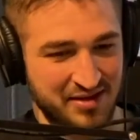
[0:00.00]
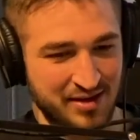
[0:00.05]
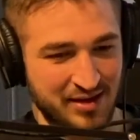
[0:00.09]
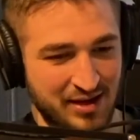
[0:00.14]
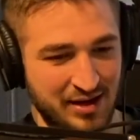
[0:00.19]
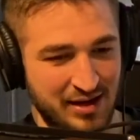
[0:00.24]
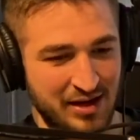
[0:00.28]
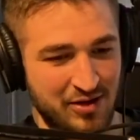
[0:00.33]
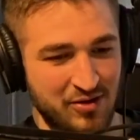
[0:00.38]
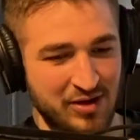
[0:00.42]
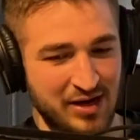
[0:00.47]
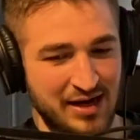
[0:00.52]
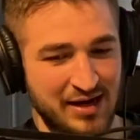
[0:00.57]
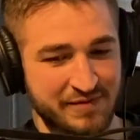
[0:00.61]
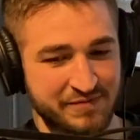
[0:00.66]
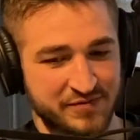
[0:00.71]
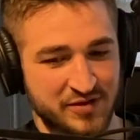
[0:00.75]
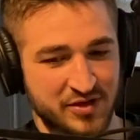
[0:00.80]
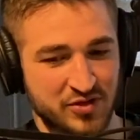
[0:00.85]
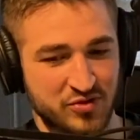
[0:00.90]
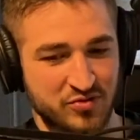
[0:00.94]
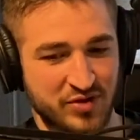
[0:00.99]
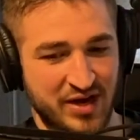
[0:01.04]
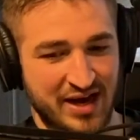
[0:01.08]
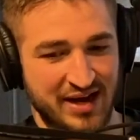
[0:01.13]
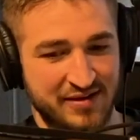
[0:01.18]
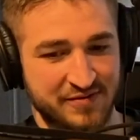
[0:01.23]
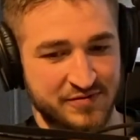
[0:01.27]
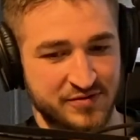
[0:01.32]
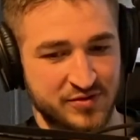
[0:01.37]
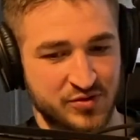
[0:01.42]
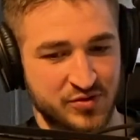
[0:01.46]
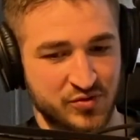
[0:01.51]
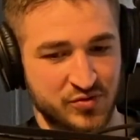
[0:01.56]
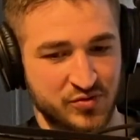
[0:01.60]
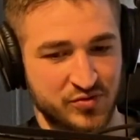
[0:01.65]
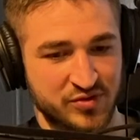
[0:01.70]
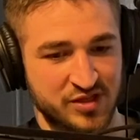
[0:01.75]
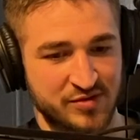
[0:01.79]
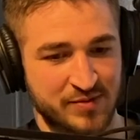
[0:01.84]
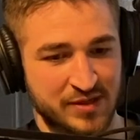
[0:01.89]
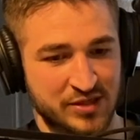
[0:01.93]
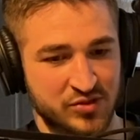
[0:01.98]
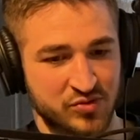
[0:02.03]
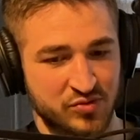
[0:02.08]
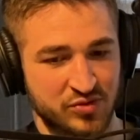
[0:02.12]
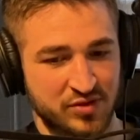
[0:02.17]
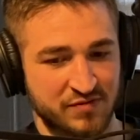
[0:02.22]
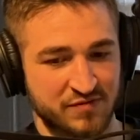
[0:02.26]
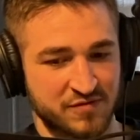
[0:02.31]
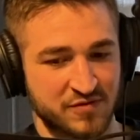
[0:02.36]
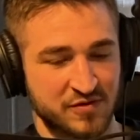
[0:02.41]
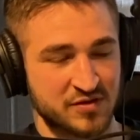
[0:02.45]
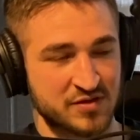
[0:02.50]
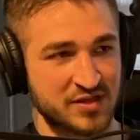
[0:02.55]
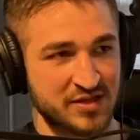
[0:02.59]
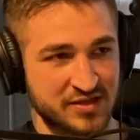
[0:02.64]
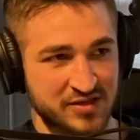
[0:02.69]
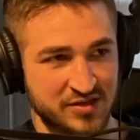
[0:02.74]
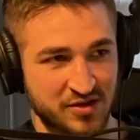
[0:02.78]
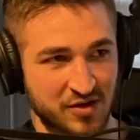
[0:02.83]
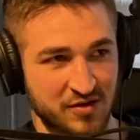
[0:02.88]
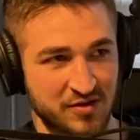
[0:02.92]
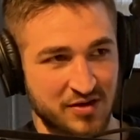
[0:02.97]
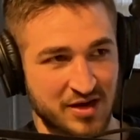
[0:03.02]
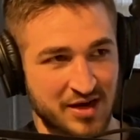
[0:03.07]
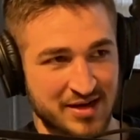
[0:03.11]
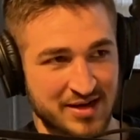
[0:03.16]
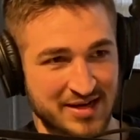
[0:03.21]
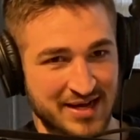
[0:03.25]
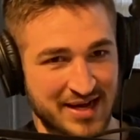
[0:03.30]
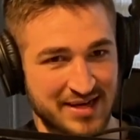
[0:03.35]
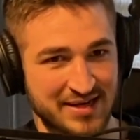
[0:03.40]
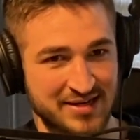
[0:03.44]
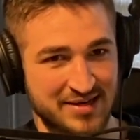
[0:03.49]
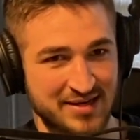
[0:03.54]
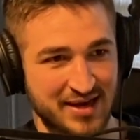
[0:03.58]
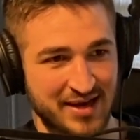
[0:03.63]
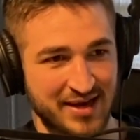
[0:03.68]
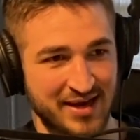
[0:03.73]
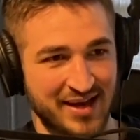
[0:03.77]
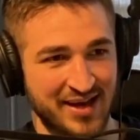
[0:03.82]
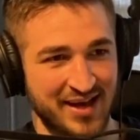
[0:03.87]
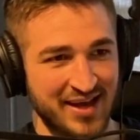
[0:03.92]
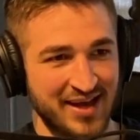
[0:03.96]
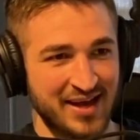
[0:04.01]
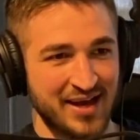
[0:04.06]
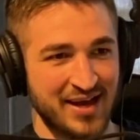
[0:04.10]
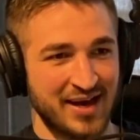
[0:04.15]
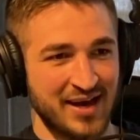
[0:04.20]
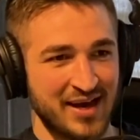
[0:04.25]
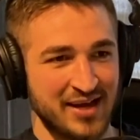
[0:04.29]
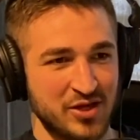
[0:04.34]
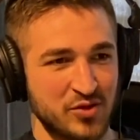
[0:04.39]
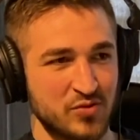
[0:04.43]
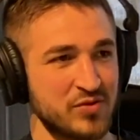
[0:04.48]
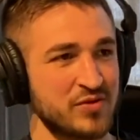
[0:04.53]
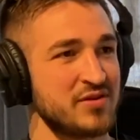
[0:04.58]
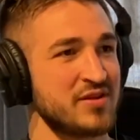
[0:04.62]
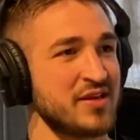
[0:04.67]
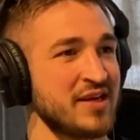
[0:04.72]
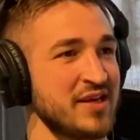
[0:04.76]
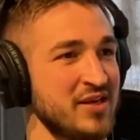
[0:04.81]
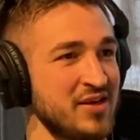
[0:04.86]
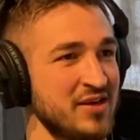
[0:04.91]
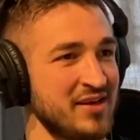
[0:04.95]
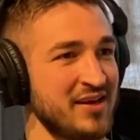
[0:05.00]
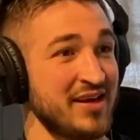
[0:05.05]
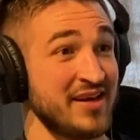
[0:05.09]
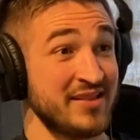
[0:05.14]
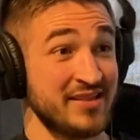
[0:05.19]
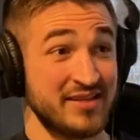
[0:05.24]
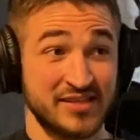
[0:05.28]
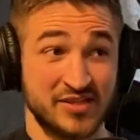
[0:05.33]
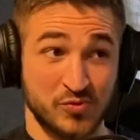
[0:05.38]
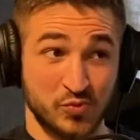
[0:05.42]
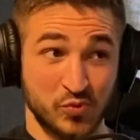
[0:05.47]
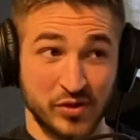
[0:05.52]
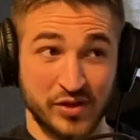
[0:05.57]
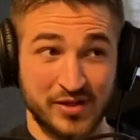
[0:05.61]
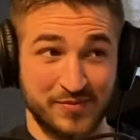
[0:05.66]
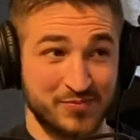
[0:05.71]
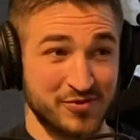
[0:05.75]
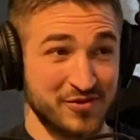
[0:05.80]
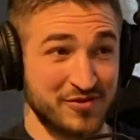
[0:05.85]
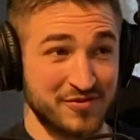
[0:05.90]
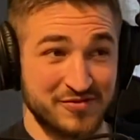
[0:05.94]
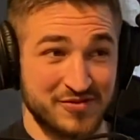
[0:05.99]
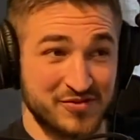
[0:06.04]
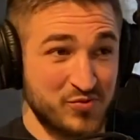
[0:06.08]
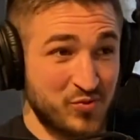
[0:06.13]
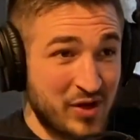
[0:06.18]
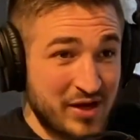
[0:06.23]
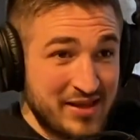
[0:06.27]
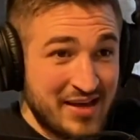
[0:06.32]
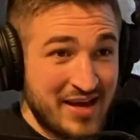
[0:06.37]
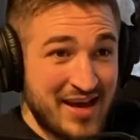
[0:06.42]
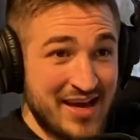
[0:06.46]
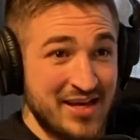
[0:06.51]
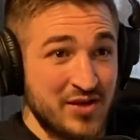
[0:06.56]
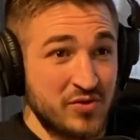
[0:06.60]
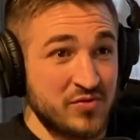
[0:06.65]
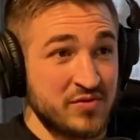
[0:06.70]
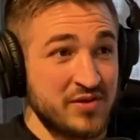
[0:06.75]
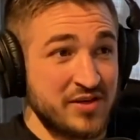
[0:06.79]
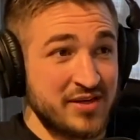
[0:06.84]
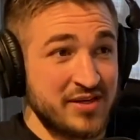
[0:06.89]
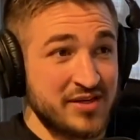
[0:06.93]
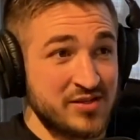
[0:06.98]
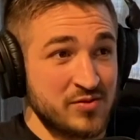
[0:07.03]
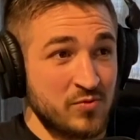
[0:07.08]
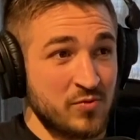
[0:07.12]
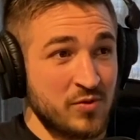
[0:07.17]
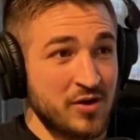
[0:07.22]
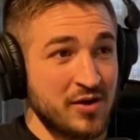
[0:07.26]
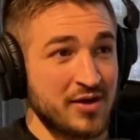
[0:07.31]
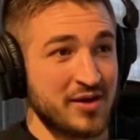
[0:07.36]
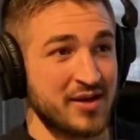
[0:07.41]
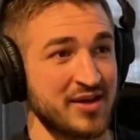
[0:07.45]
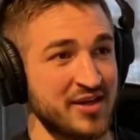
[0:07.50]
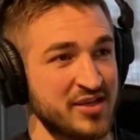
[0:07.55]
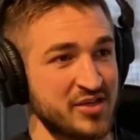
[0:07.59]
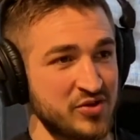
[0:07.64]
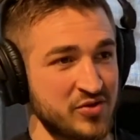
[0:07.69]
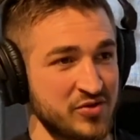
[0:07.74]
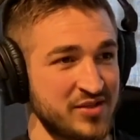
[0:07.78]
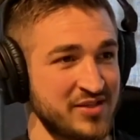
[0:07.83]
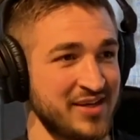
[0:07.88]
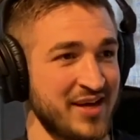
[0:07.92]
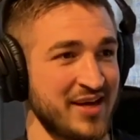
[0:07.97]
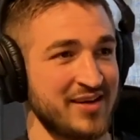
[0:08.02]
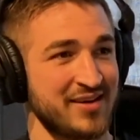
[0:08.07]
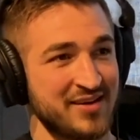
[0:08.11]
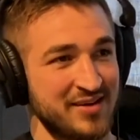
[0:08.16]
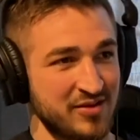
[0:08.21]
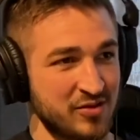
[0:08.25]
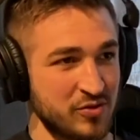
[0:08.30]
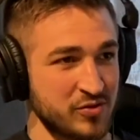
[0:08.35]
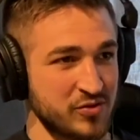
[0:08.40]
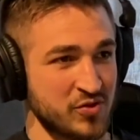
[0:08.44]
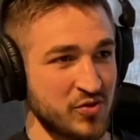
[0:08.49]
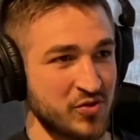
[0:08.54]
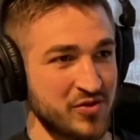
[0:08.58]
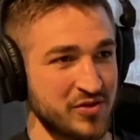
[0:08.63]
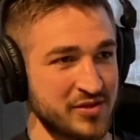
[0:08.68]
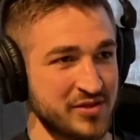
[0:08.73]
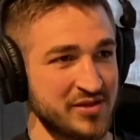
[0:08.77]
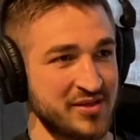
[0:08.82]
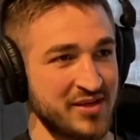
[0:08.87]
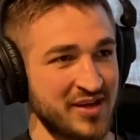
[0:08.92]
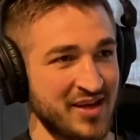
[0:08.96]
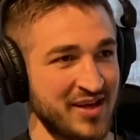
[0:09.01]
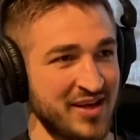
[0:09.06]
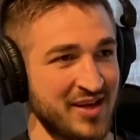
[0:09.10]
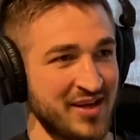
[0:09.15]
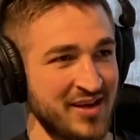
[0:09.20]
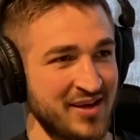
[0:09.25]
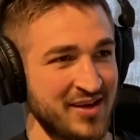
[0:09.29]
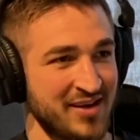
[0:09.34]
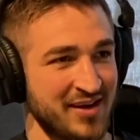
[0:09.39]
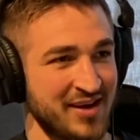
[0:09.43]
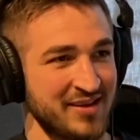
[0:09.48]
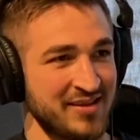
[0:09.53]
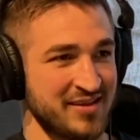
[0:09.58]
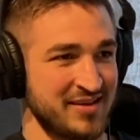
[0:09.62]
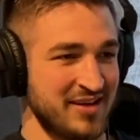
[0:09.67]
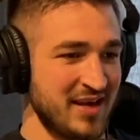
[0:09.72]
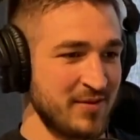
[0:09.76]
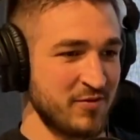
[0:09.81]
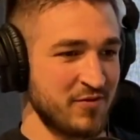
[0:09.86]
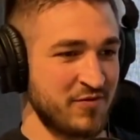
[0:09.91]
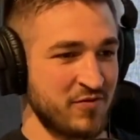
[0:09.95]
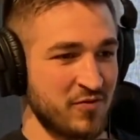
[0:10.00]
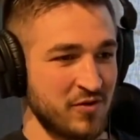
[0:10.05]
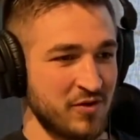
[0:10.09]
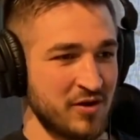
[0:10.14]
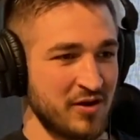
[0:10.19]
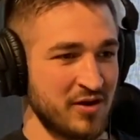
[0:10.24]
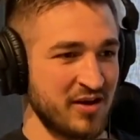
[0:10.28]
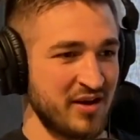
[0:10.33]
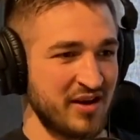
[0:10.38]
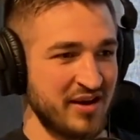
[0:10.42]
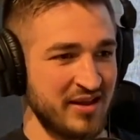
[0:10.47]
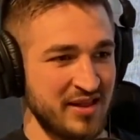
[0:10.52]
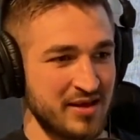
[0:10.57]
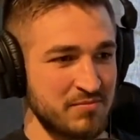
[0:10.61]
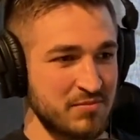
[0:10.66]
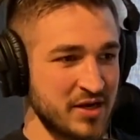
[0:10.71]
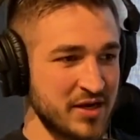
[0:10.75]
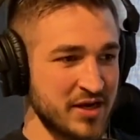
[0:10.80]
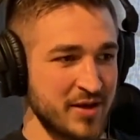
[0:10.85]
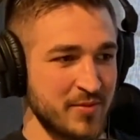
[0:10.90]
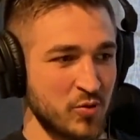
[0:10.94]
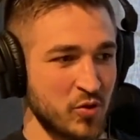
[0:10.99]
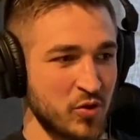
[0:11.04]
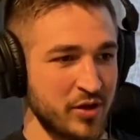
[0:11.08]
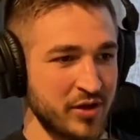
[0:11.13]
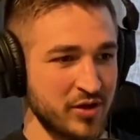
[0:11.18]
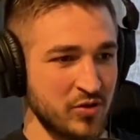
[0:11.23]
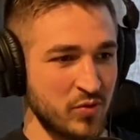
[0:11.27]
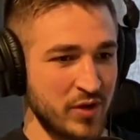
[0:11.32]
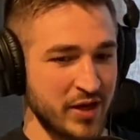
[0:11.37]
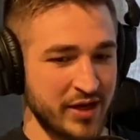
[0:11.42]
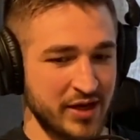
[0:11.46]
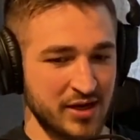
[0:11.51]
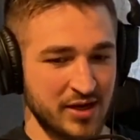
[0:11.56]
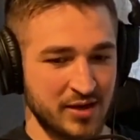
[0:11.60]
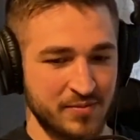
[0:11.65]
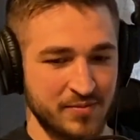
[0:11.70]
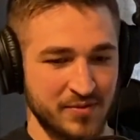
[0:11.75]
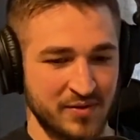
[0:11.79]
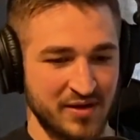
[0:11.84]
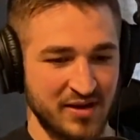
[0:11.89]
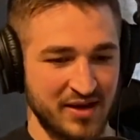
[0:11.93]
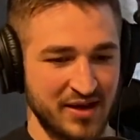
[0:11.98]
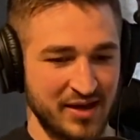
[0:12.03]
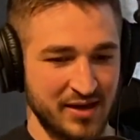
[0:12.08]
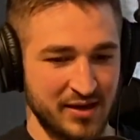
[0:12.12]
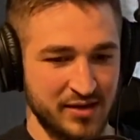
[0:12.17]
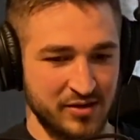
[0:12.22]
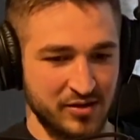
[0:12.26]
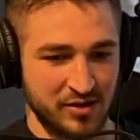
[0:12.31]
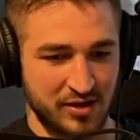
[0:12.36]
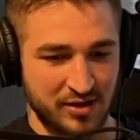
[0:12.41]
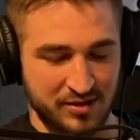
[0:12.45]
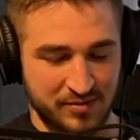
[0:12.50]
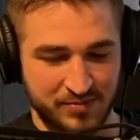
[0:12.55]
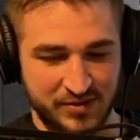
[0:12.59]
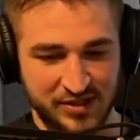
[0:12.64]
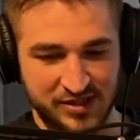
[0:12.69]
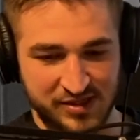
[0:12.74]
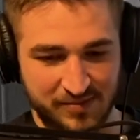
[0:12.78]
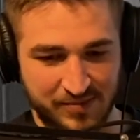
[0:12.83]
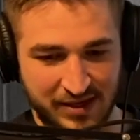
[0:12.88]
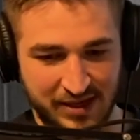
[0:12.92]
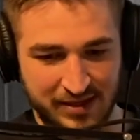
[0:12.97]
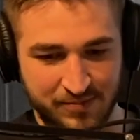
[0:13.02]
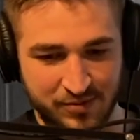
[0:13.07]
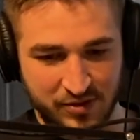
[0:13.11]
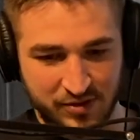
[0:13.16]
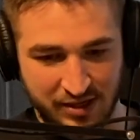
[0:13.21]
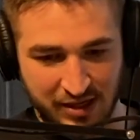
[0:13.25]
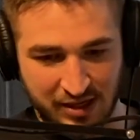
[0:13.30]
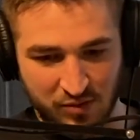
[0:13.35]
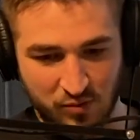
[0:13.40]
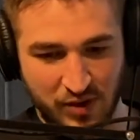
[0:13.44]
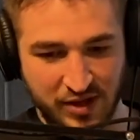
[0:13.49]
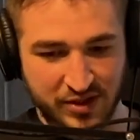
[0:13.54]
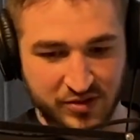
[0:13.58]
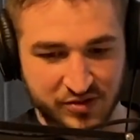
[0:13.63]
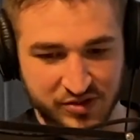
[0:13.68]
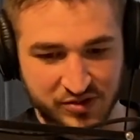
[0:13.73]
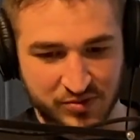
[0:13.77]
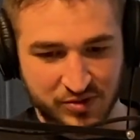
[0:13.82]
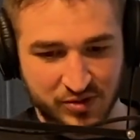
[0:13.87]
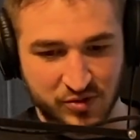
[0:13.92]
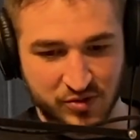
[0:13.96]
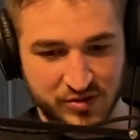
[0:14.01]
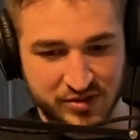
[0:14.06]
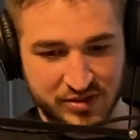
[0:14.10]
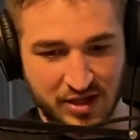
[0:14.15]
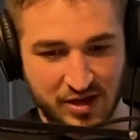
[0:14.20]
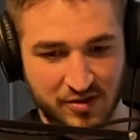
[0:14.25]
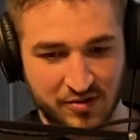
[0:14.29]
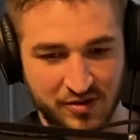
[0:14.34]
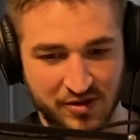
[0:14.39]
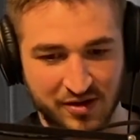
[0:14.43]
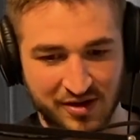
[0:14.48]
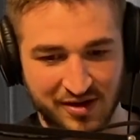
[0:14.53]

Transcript: how often you have to, especially when you first get started on a 90-day, you would think, and this really proves why the annual thing doesn't work, is you set those goals, right, the day before, and then Monday morning you wake up and you're on the piece of paper and you got to write those 3 goals down.